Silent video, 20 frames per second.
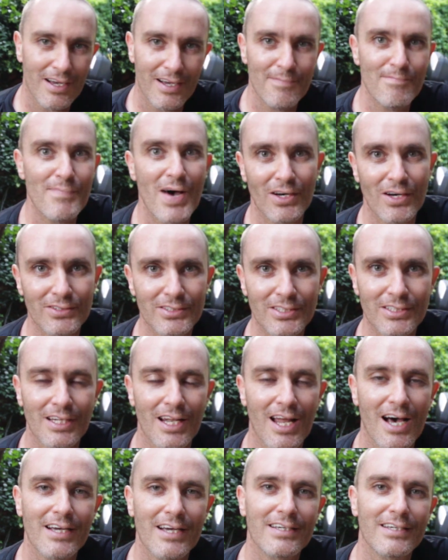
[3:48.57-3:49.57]
mount it
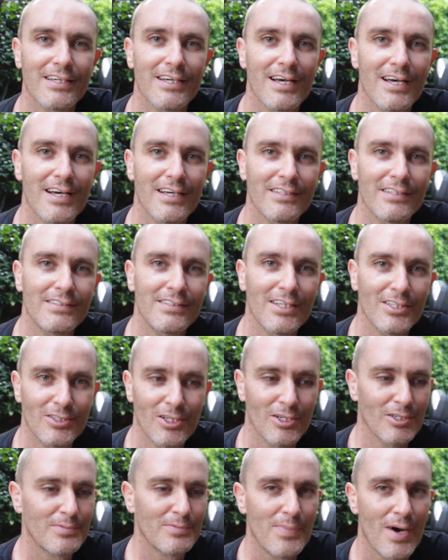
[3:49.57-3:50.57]
like a
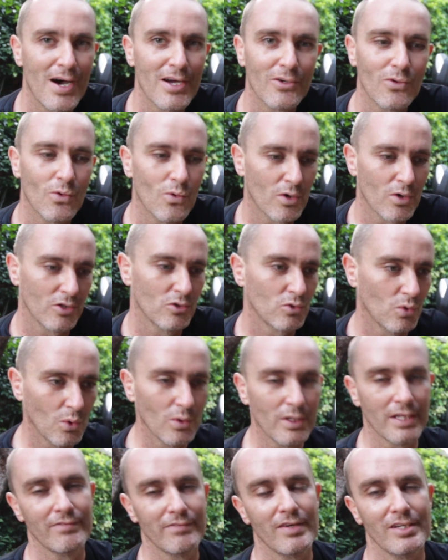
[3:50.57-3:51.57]
dirt bike or a
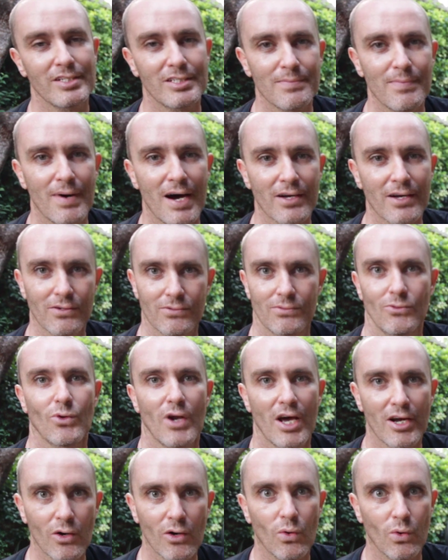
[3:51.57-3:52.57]
tall adventure bike or
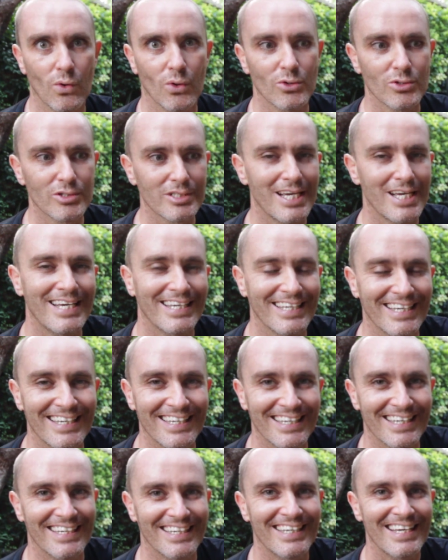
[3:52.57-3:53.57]
like a horse.
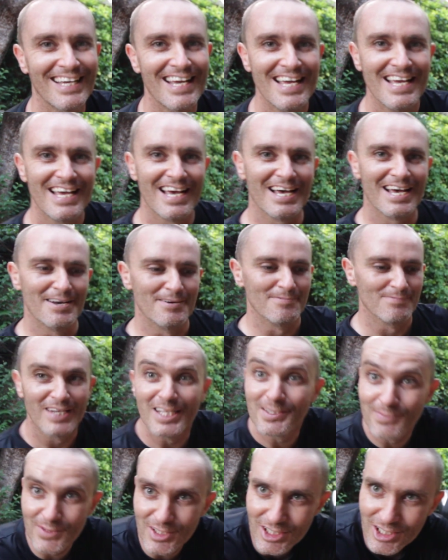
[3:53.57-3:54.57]
Let
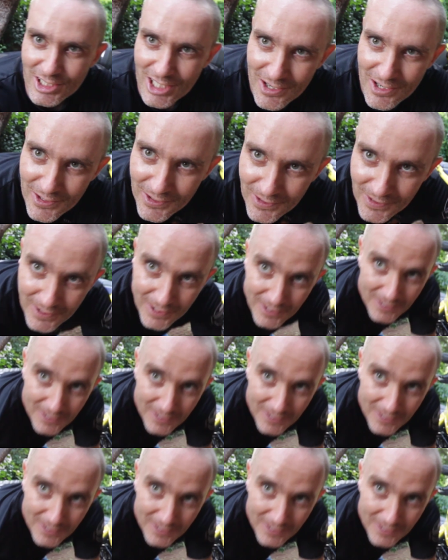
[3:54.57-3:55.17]
me just show you.